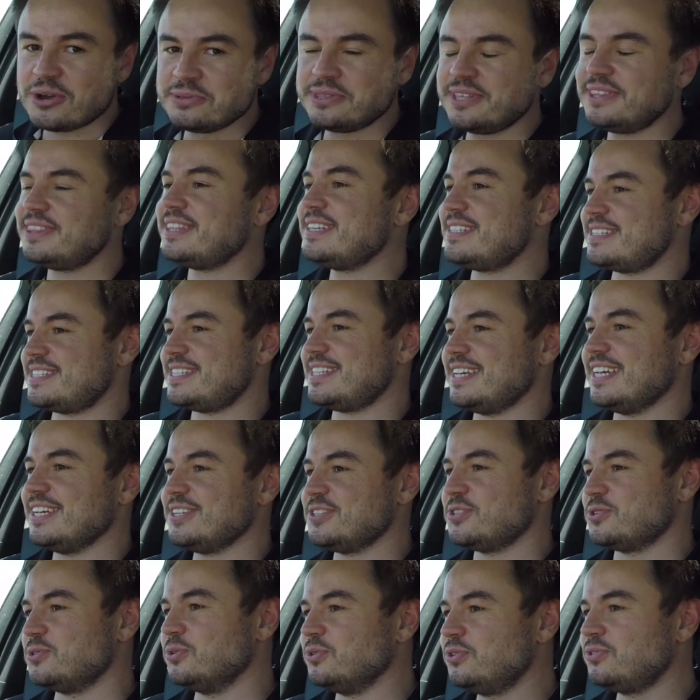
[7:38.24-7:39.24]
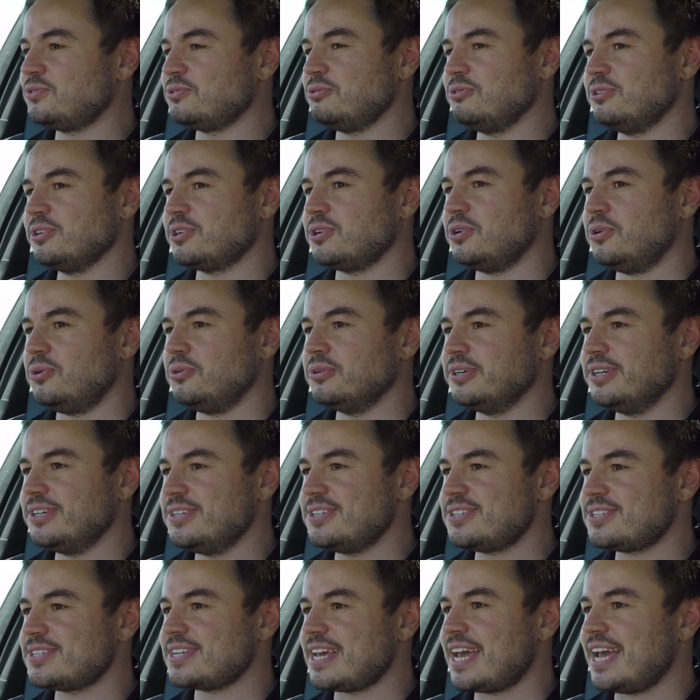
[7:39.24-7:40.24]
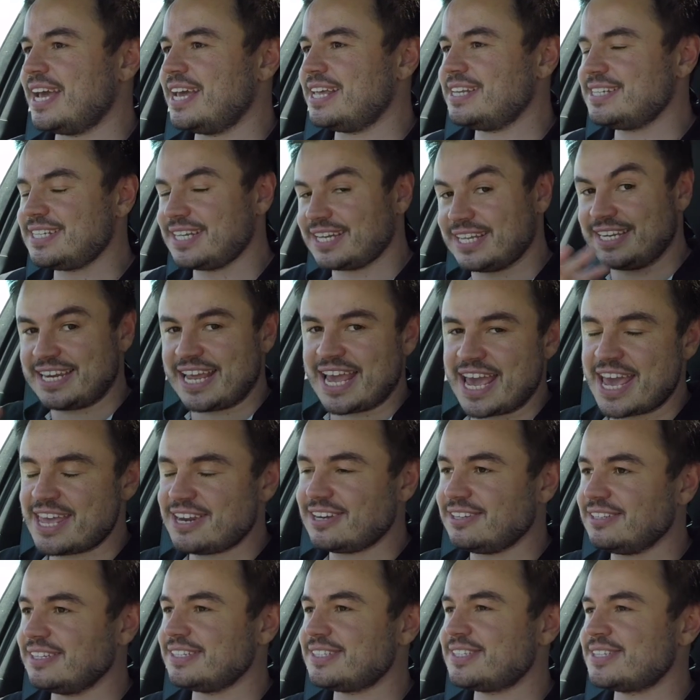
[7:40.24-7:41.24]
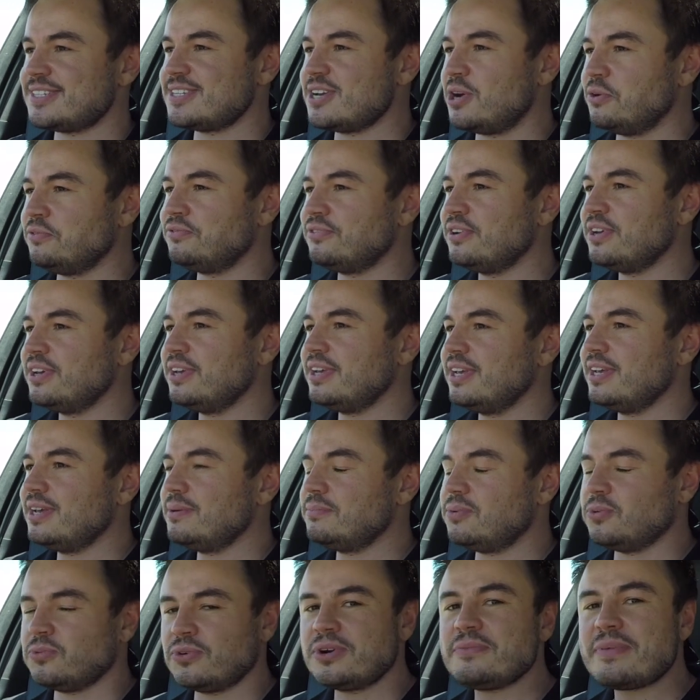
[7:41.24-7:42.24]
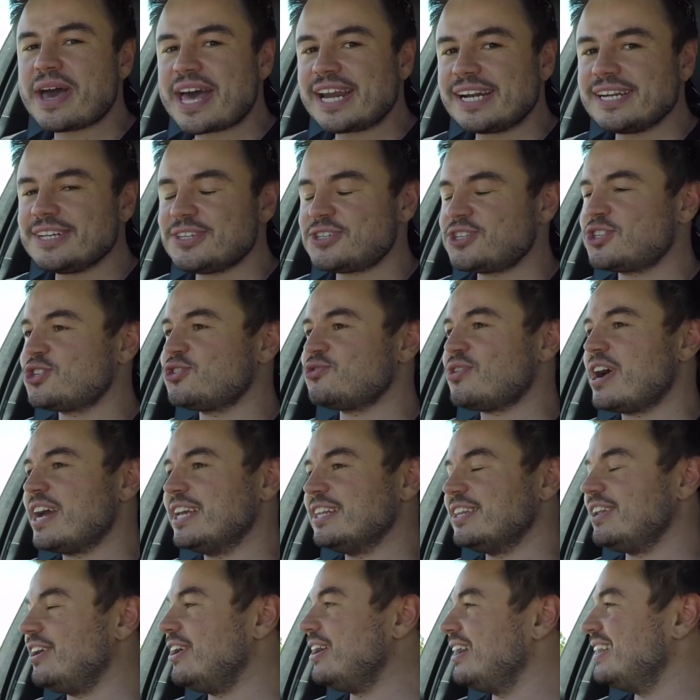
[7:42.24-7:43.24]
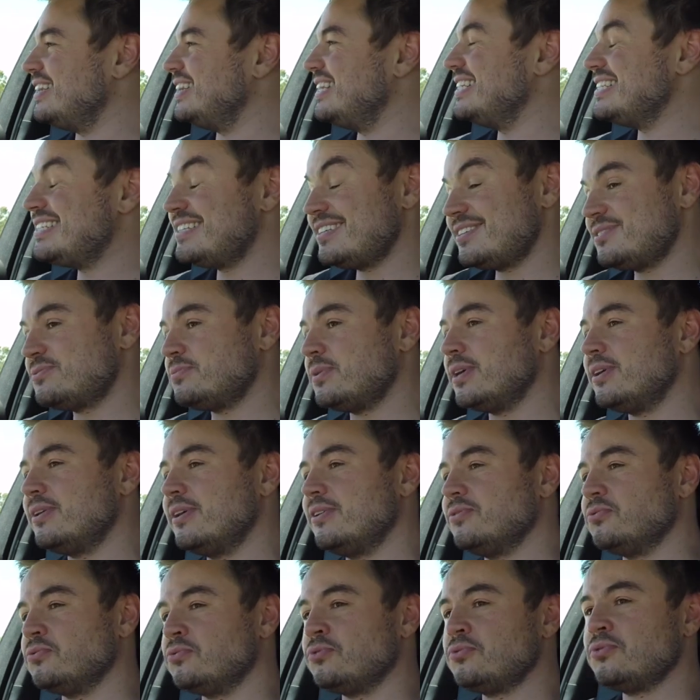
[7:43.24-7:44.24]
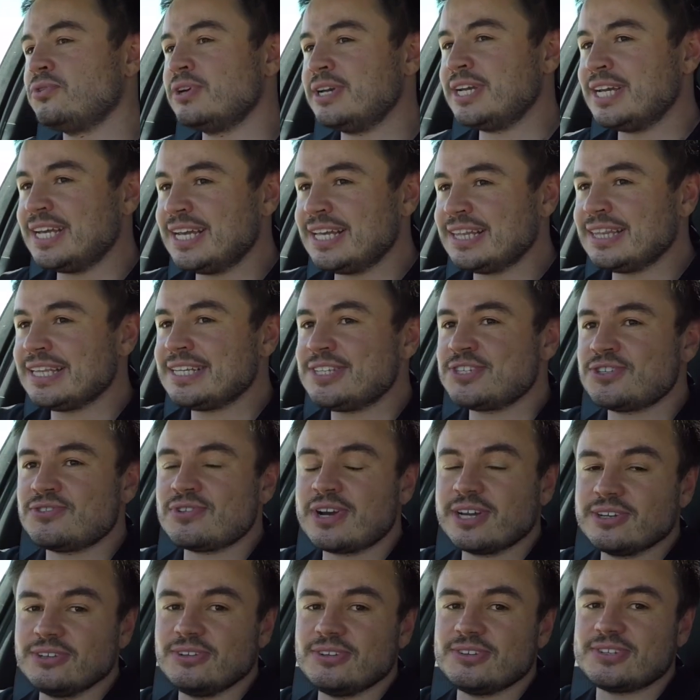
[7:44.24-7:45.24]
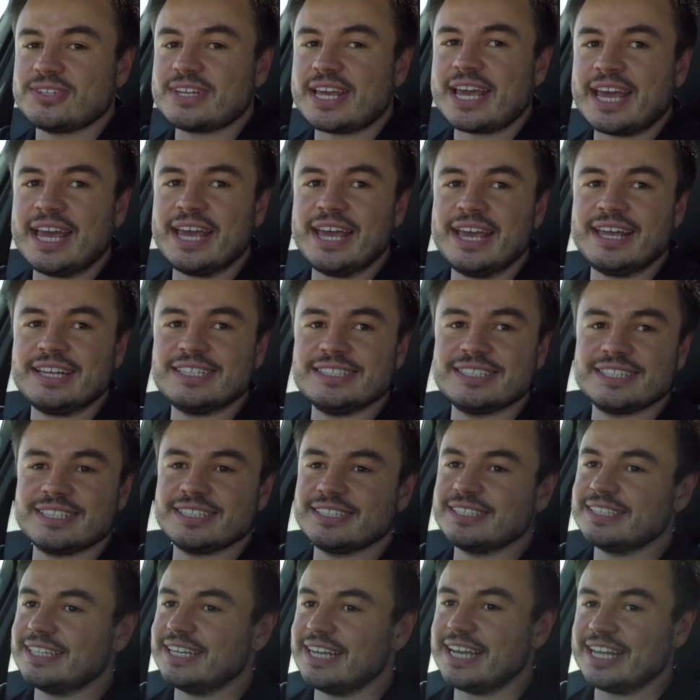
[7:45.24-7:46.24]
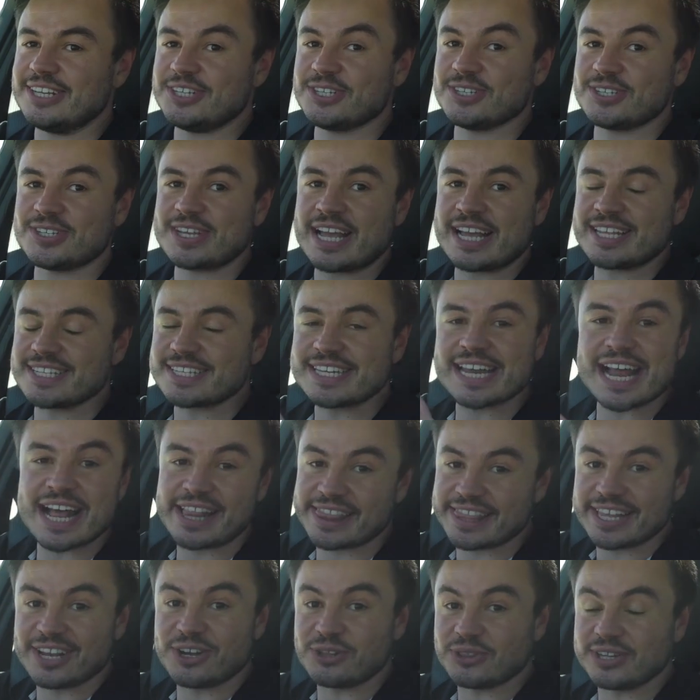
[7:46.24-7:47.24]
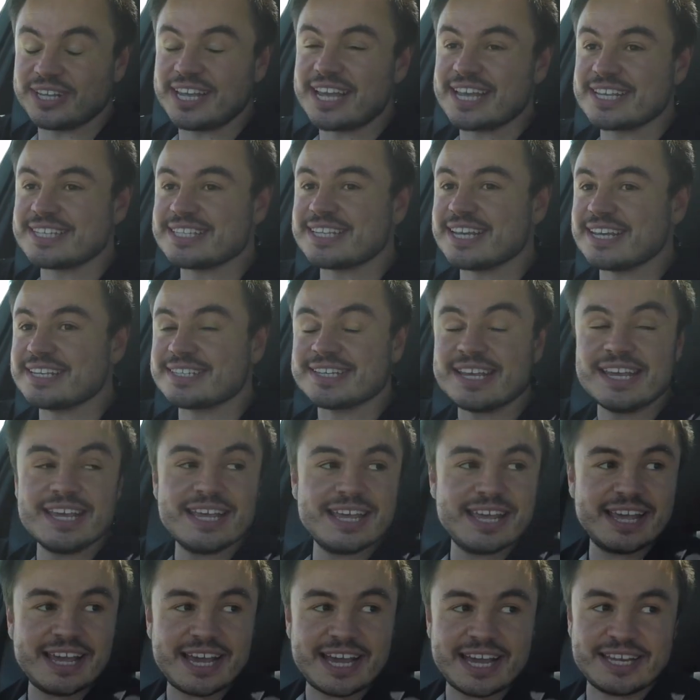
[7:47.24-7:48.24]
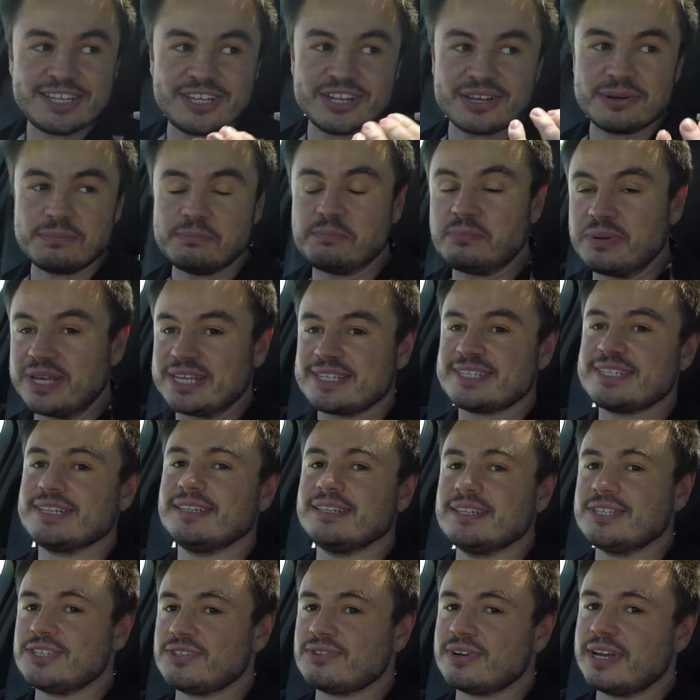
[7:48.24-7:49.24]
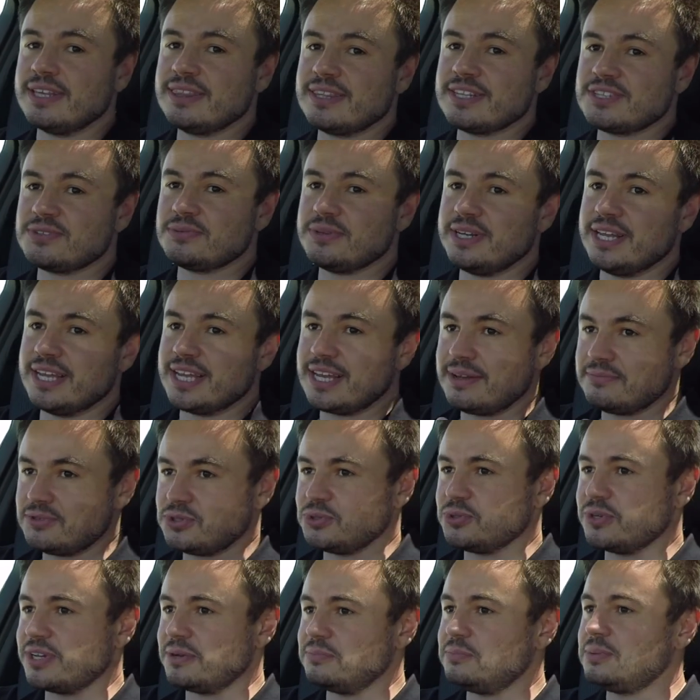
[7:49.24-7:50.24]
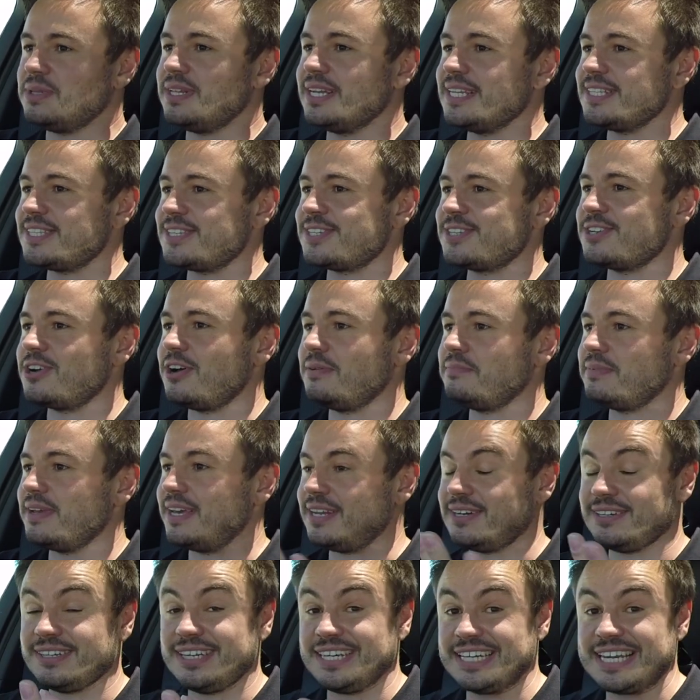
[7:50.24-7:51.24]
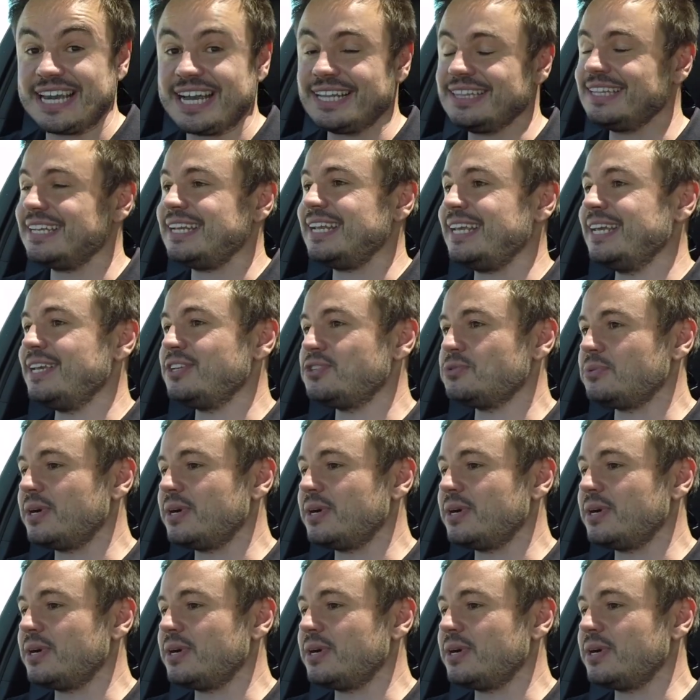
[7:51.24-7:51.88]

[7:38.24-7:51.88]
that this thing is good through the corners and it can handle itself, but what about in a straight line? This is where it really struggles and it just has nothing on the SS. And you can best illustrate this when you come to a complete stop and I'm gonna nail it here to